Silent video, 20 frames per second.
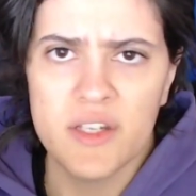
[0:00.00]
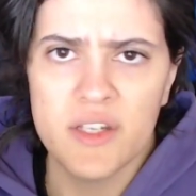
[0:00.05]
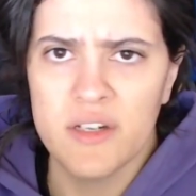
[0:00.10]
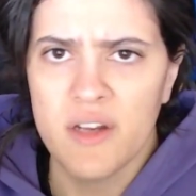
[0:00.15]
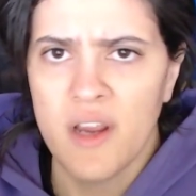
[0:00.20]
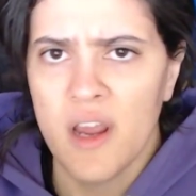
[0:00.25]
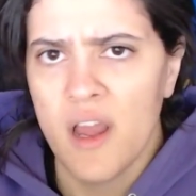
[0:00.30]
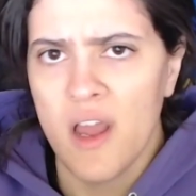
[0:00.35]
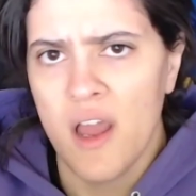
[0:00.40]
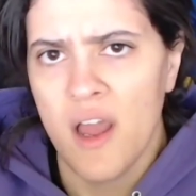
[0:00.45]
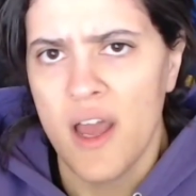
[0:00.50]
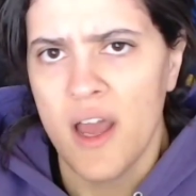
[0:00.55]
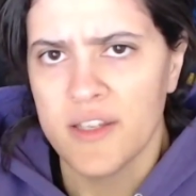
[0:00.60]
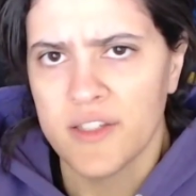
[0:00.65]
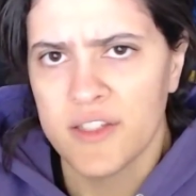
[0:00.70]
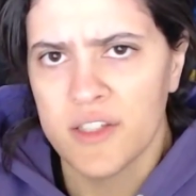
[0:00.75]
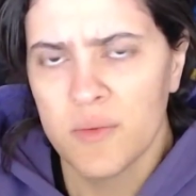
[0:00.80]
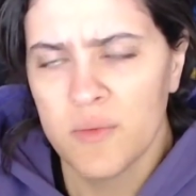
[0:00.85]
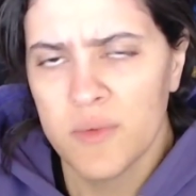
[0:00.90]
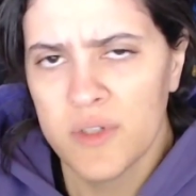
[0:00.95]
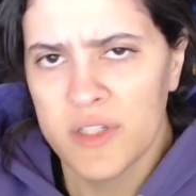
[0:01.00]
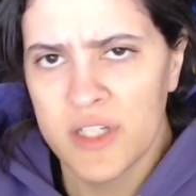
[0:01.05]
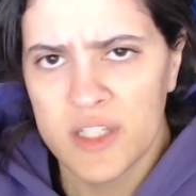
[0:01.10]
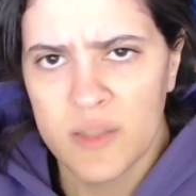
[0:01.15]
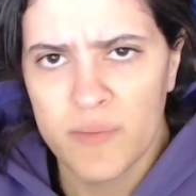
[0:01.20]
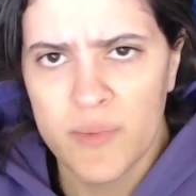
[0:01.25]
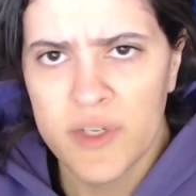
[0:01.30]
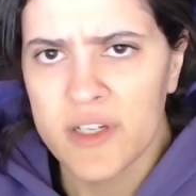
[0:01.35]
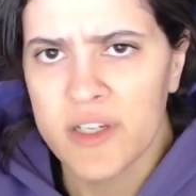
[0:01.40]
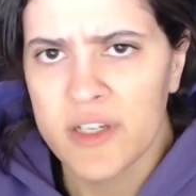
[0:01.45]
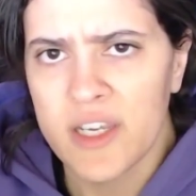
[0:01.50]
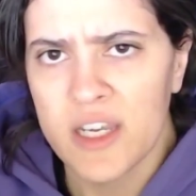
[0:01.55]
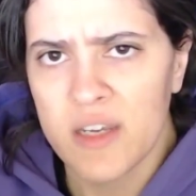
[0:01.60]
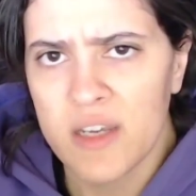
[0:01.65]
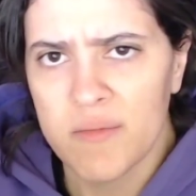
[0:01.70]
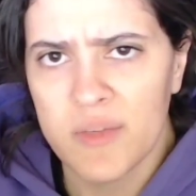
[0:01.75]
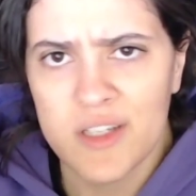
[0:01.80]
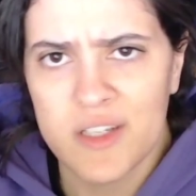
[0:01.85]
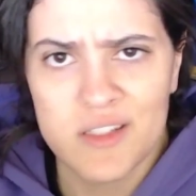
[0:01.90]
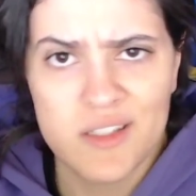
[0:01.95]
And as someone that's been
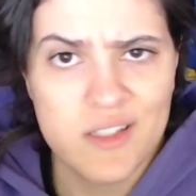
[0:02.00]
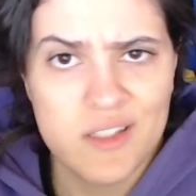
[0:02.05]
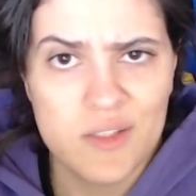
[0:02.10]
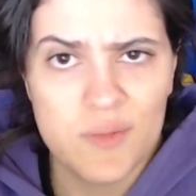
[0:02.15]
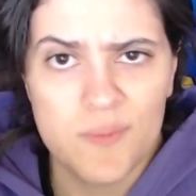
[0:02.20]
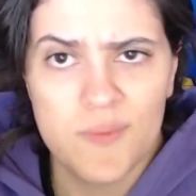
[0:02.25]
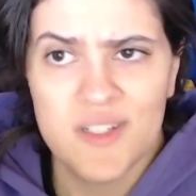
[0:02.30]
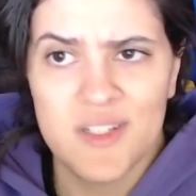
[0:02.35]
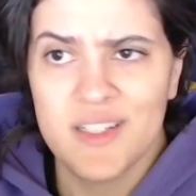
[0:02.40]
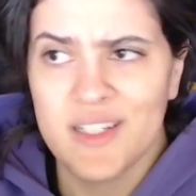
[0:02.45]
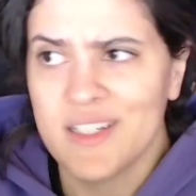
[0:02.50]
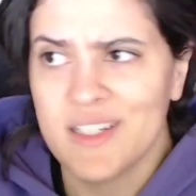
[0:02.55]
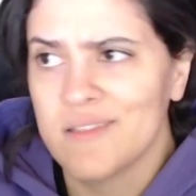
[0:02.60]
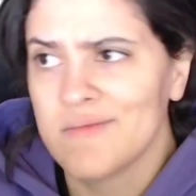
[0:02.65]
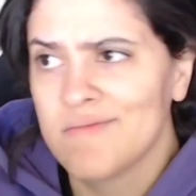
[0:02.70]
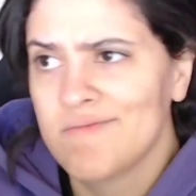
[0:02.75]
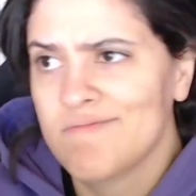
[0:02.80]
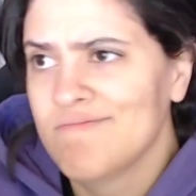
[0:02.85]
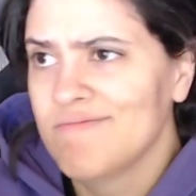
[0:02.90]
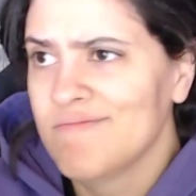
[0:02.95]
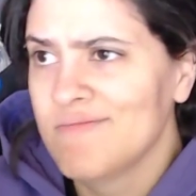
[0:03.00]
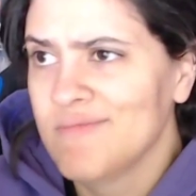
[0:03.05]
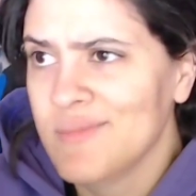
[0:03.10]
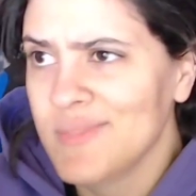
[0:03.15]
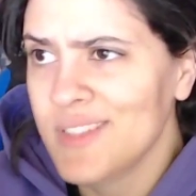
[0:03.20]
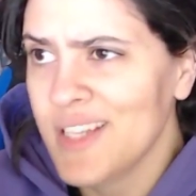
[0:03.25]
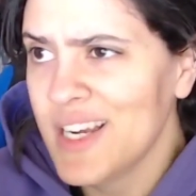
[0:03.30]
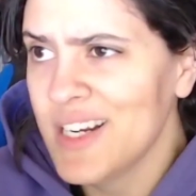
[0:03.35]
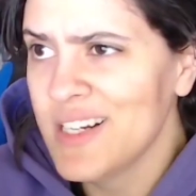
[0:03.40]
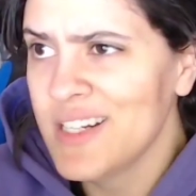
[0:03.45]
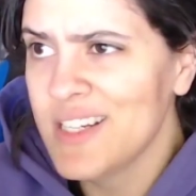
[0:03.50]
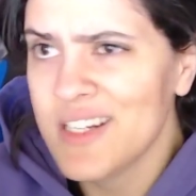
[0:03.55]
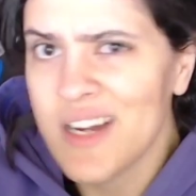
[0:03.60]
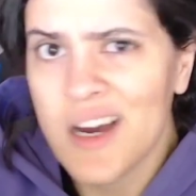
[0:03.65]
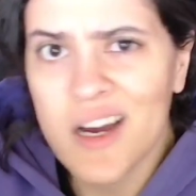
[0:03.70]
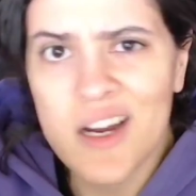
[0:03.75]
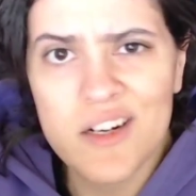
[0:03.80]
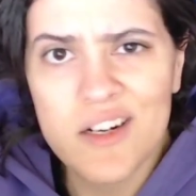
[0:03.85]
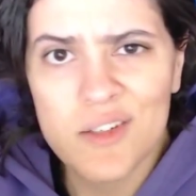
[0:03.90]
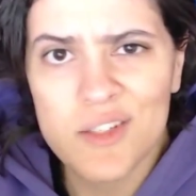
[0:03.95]
gaming since what, like
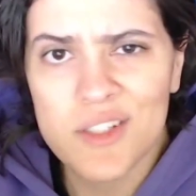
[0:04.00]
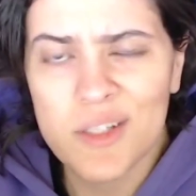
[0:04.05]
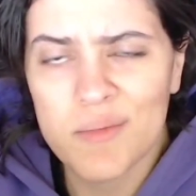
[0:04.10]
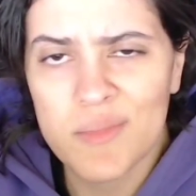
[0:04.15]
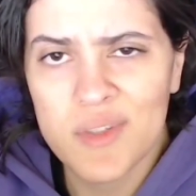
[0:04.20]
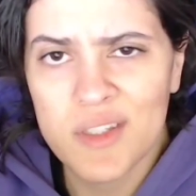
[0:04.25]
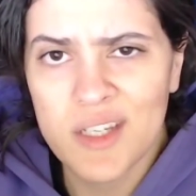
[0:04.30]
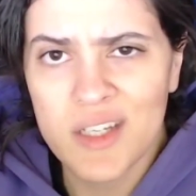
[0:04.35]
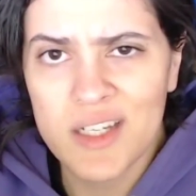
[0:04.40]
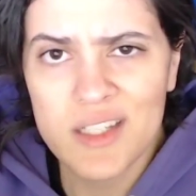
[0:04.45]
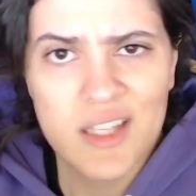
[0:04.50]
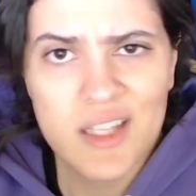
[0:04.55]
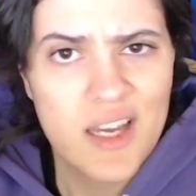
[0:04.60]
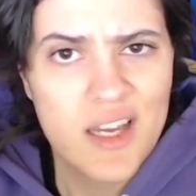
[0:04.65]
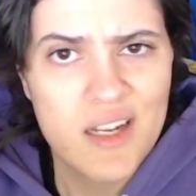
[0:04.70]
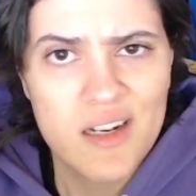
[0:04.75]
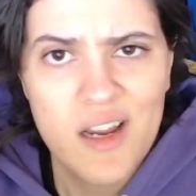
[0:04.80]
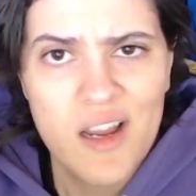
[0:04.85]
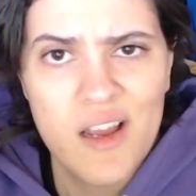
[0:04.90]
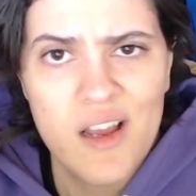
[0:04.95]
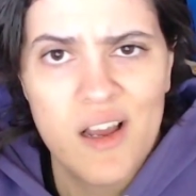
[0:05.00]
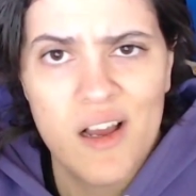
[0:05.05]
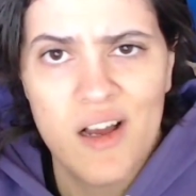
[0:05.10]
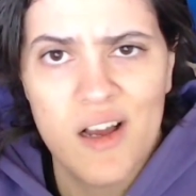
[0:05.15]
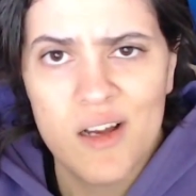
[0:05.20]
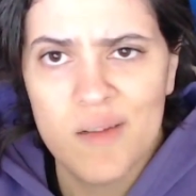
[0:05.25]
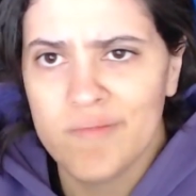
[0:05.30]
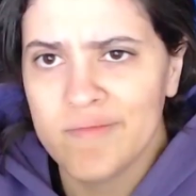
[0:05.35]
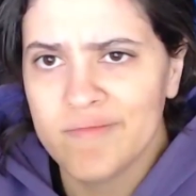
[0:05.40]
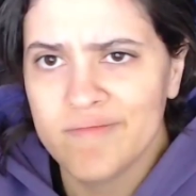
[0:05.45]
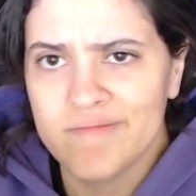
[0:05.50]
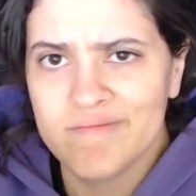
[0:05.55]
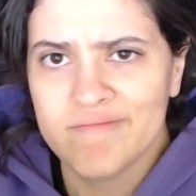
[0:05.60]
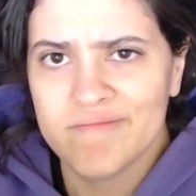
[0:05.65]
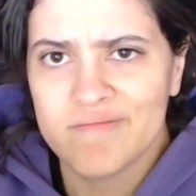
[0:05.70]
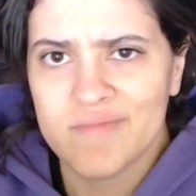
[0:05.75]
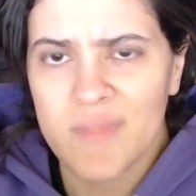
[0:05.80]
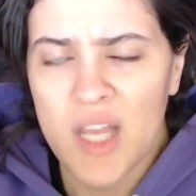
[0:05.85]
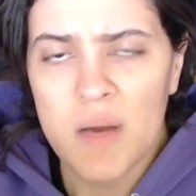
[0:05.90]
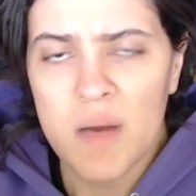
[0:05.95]
99 or something like that, um,
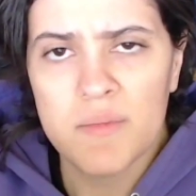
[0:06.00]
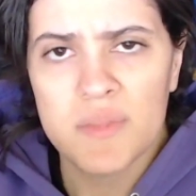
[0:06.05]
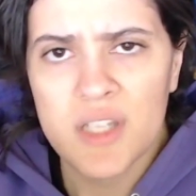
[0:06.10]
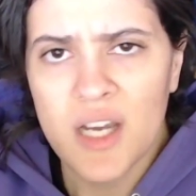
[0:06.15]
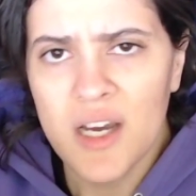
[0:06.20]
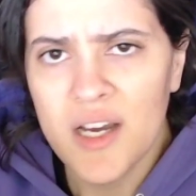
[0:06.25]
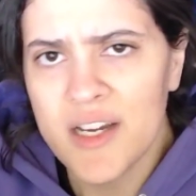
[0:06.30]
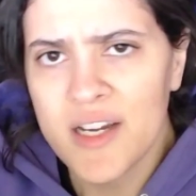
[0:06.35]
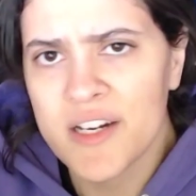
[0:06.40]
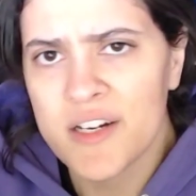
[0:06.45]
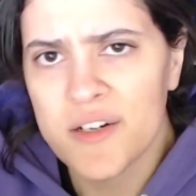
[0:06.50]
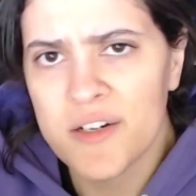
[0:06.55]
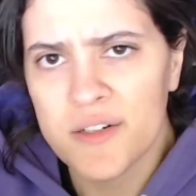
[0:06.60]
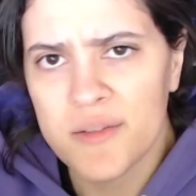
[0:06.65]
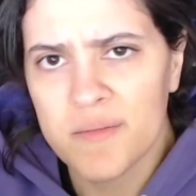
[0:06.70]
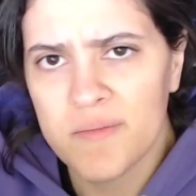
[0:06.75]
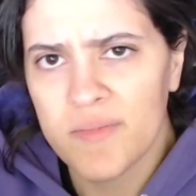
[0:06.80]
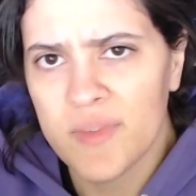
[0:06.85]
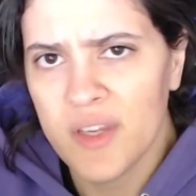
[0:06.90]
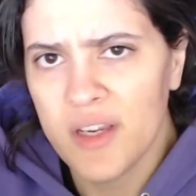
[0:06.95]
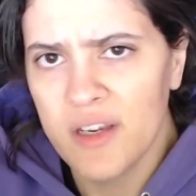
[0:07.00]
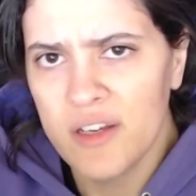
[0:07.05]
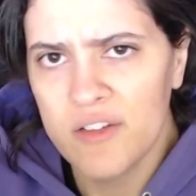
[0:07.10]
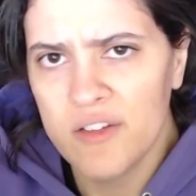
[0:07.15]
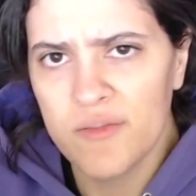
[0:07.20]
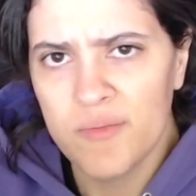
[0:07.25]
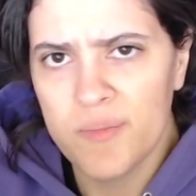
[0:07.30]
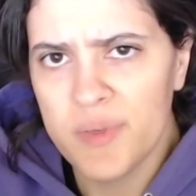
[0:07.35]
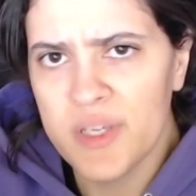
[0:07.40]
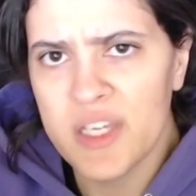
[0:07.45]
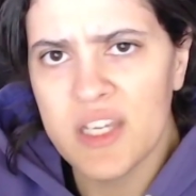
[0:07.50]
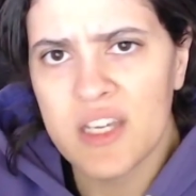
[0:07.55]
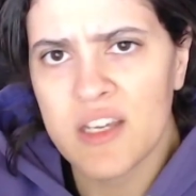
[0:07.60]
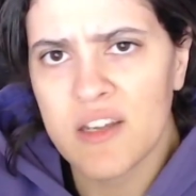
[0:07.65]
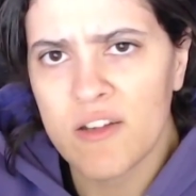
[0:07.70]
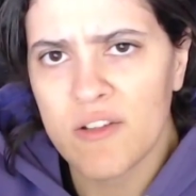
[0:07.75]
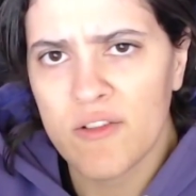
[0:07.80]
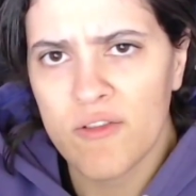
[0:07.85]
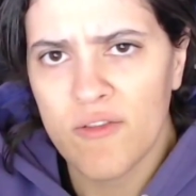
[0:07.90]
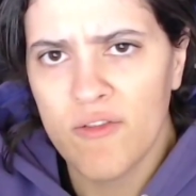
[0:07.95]
I'm tired of
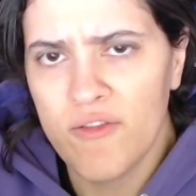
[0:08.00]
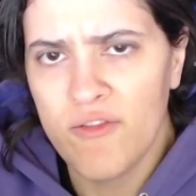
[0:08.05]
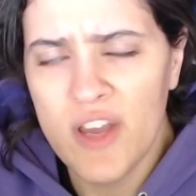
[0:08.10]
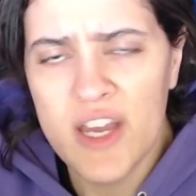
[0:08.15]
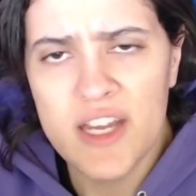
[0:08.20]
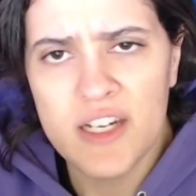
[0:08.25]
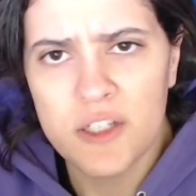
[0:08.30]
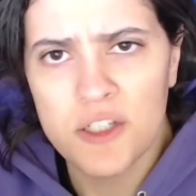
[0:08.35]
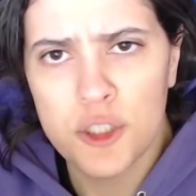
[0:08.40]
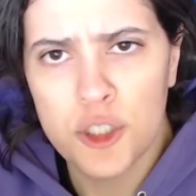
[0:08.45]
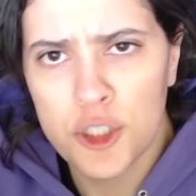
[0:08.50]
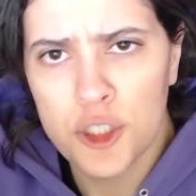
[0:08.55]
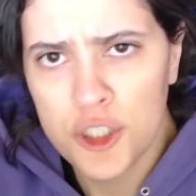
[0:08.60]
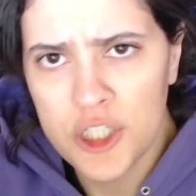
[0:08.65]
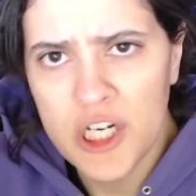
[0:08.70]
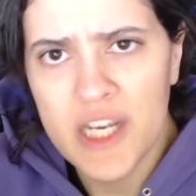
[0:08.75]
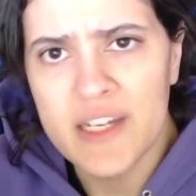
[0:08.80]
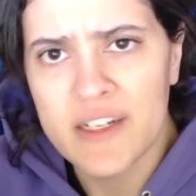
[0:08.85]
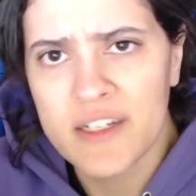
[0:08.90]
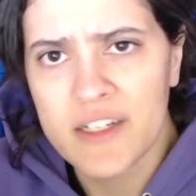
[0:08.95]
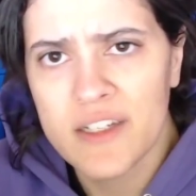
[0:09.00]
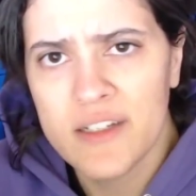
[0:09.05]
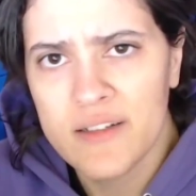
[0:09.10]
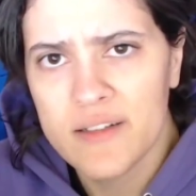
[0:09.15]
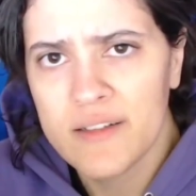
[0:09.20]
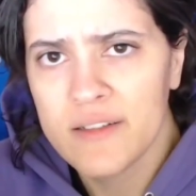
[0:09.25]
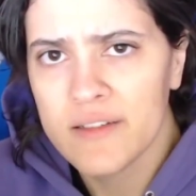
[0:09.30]
being fed shit.